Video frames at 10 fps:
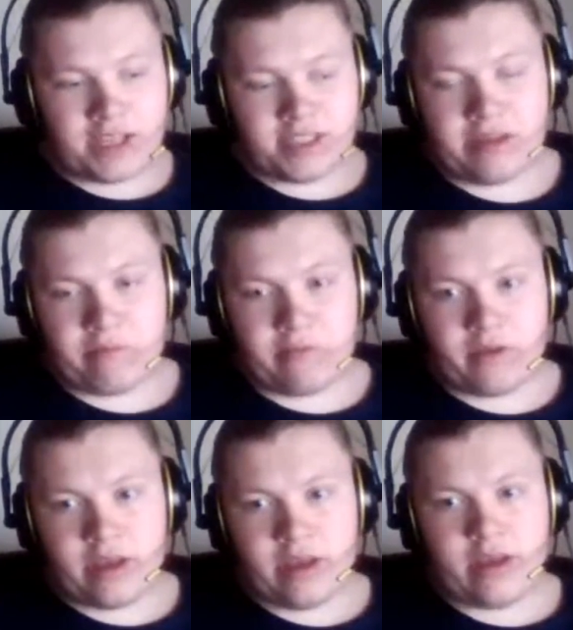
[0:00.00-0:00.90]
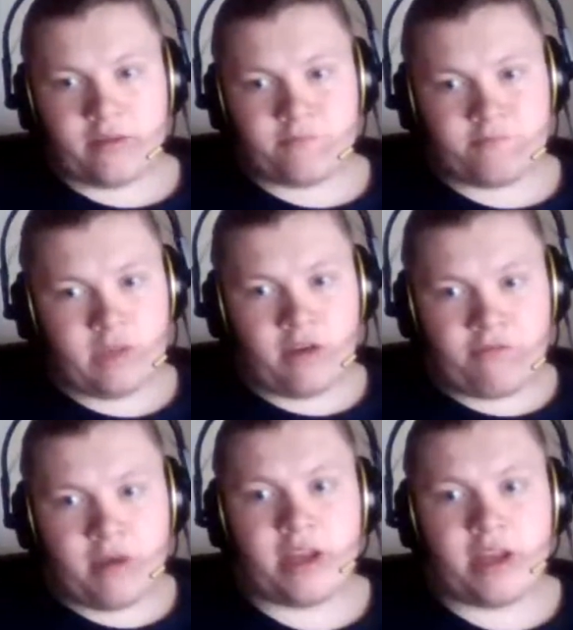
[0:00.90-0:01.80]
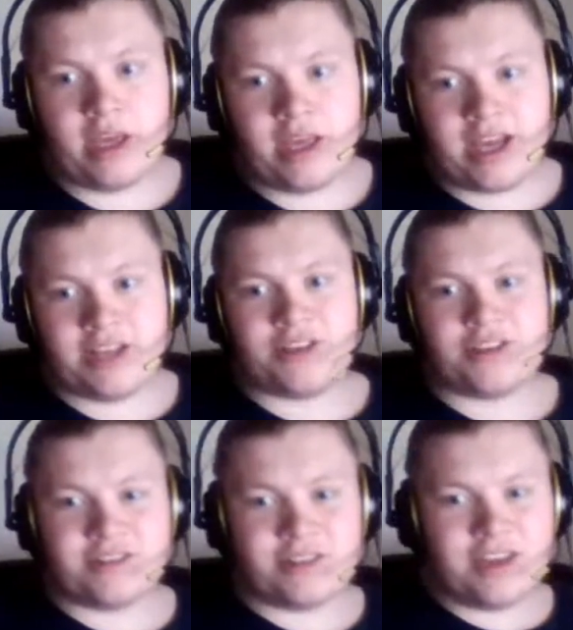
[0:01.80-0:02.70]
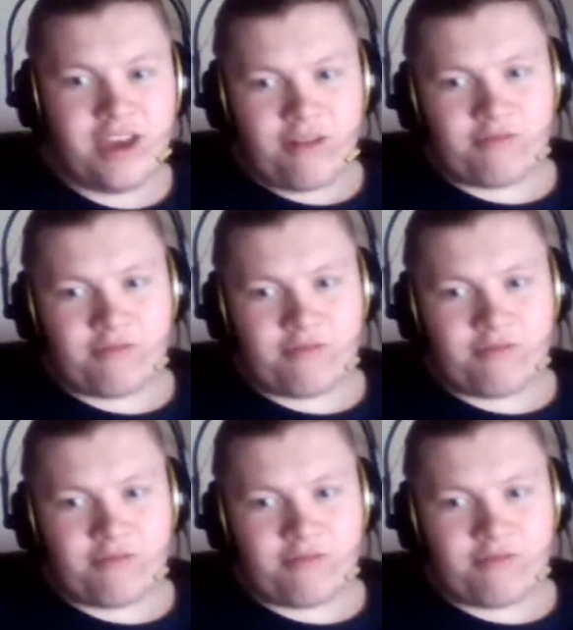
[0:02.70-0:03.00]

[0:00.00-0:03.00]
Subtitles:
X sum of money, he can just